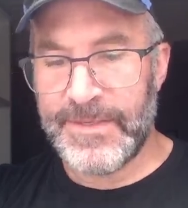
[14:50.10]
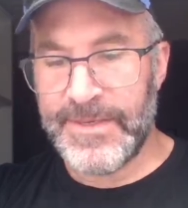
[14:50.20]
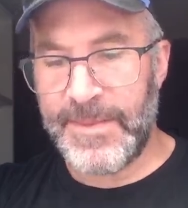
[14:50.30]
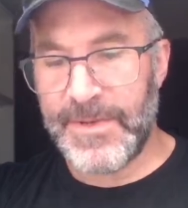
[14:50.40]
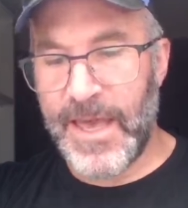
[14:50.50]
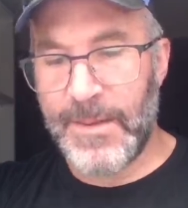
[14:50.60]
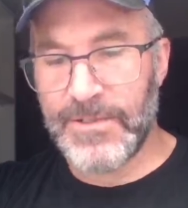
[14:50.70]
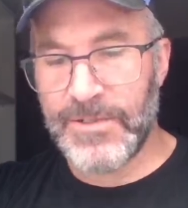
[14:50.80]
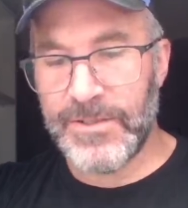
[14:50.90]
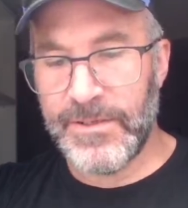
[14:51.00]
Stamped
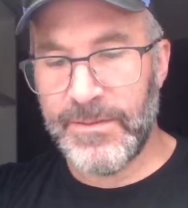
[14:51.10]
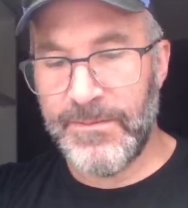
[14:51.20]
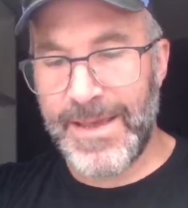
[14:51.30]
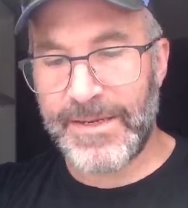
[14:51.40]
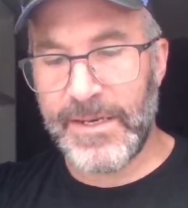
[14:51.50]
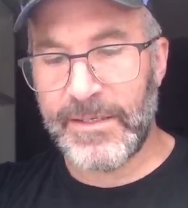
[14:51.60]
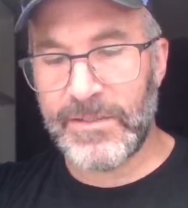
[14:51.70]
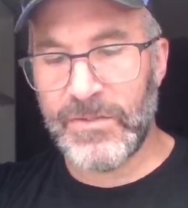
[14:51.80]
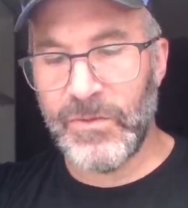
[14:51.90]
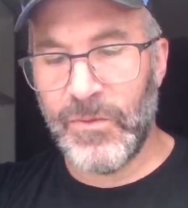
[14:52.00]
Capture, Magnetic
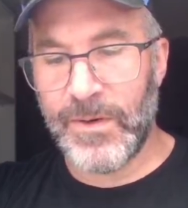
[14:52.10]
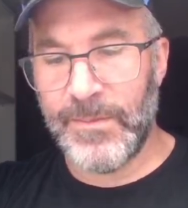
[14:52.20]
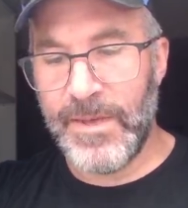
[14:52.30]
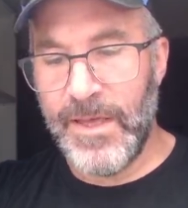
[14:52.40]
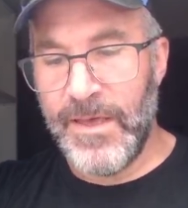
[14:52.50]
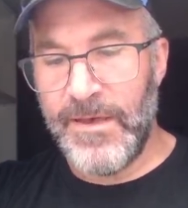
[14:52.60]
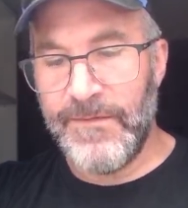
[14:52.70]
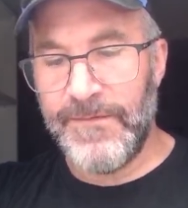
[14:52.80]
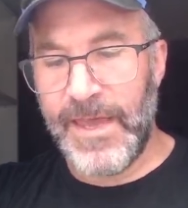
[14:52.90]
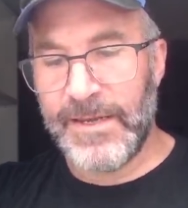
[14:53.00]
Storm,
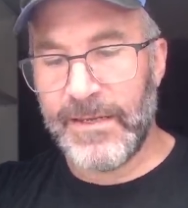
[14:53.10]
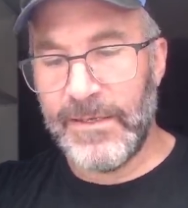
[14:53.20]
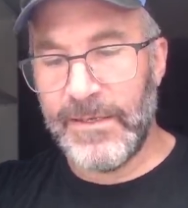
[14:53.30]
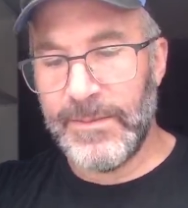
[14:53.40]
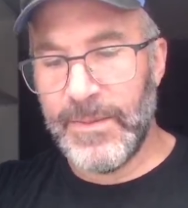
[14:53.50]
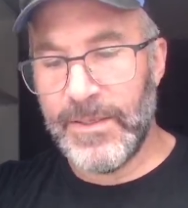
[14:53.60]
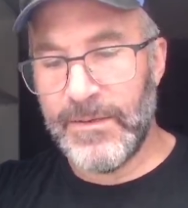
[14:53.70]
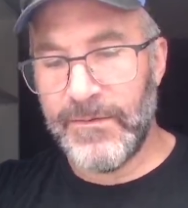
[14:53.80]
Fan Club,